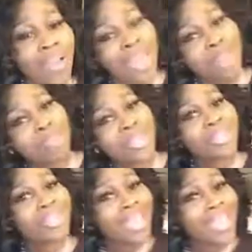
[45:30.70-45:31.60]
she know how
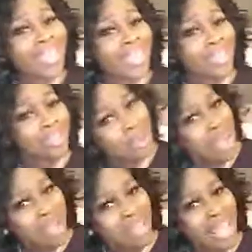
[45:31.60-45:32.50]
to be like,
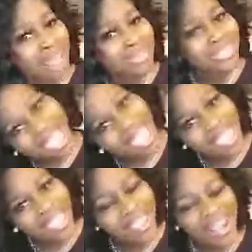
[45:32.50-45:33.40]
you know what I'm
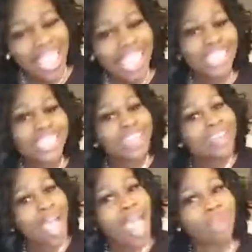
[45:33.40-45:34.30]
saying?
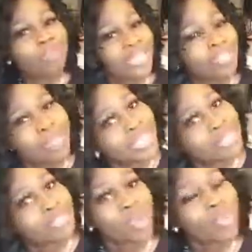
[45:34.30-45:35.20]
She know how to be
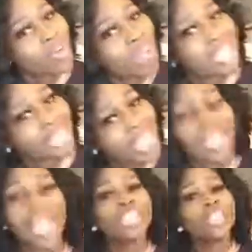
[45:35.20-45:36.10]
submissive. So what do
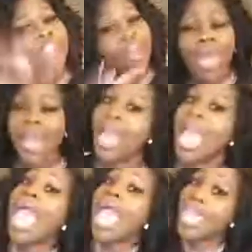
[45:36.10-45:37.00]
I say? Like, she know
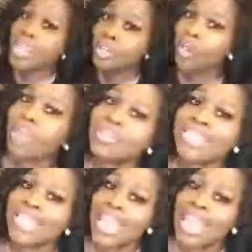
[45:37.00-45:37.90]
how to
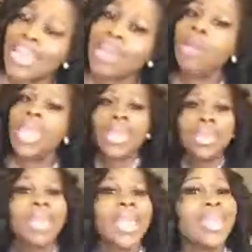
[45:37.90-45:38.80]
handle her shit in
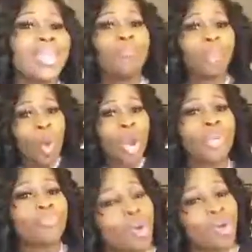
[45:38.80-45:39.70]
the
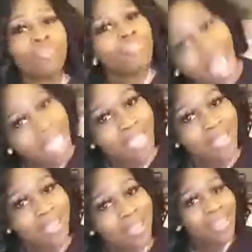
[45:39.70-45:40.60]
boardroom,
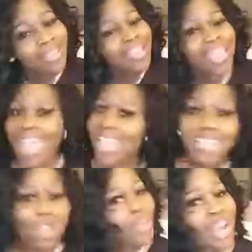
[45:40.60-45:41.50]
right?
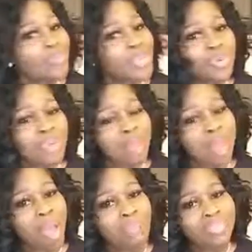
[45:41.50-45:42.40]
And then whenever
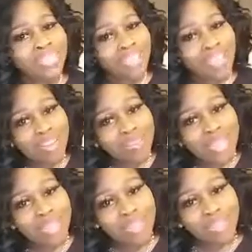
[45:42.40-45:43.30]
you come home, she know
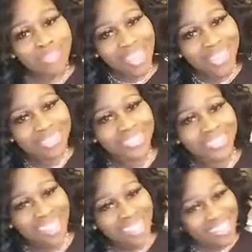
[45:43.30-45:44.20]
how to make you feel
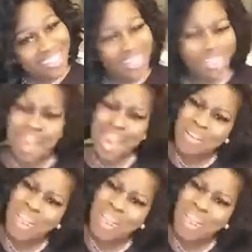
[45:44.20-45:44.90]
like daddy.